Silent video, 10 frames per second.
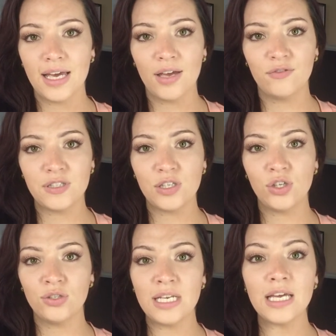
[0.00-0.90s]
if it's a
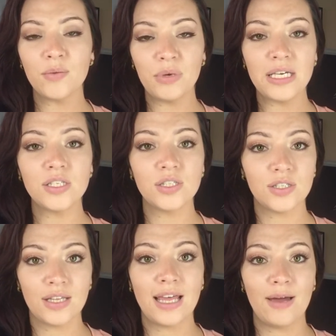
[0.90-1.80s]
unique piece
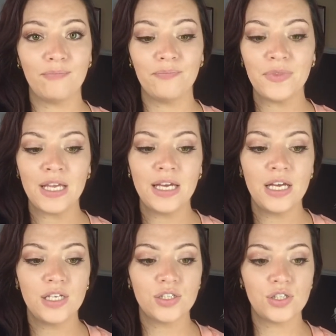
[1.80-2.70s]
to them.
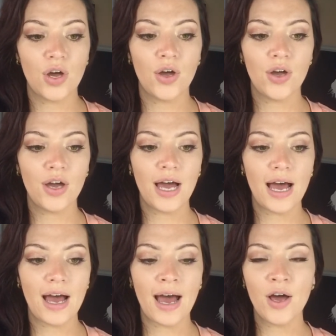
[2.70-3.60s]
So I
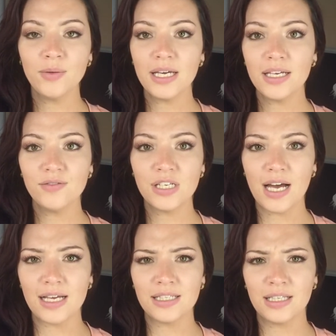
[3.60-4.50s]
hope that gives you
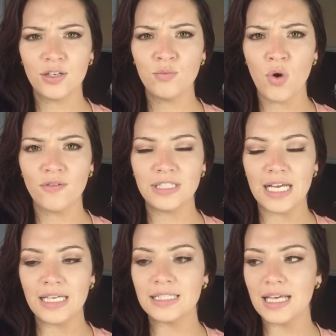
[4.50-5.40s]
guys a little more of an
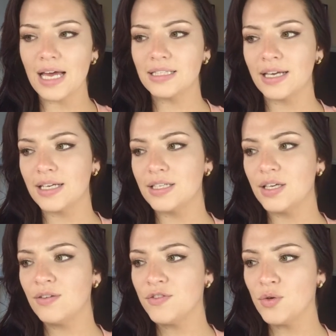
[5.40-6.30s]
insight. Like,
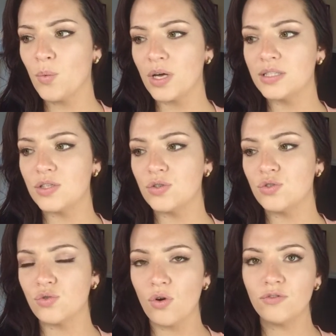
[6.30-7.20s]
if you want to
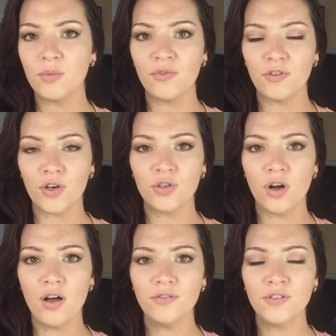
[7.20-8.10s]
draw from a
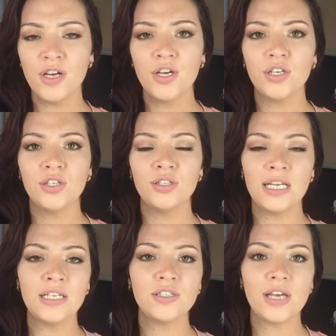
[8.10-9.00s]
photograph, you
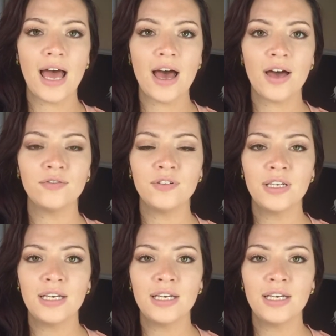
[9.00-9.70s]
need to have